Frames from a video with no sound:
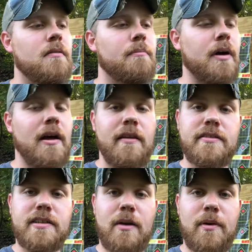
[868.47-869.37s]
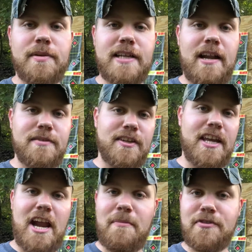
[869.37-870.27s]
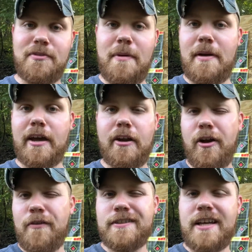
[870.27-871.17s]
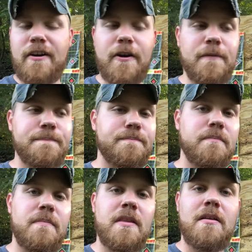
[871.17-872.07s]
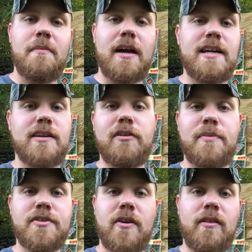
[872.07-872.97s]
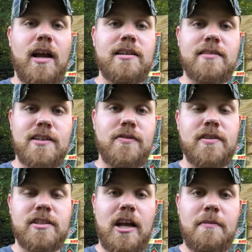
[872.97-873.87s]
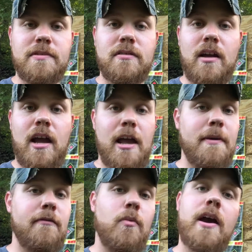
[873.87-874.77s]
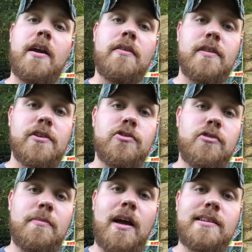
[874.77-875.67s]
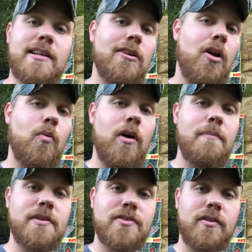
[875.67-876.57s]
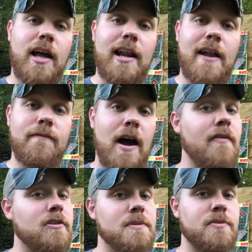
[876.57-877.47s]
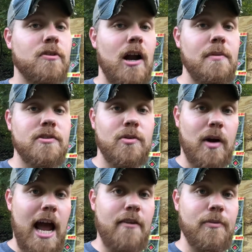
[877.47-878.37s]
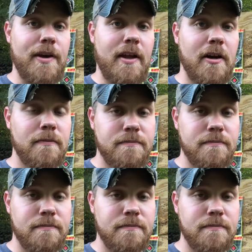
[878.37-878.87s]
But that's kind of where I was at. I was on camera, so maybe I got nervous. I don't know. But guys, I really appreciate the likes. Thanks for all the subs. I am giving away the Streamlight TLR1 pistol light at 500 subscribers, so we're halfway there.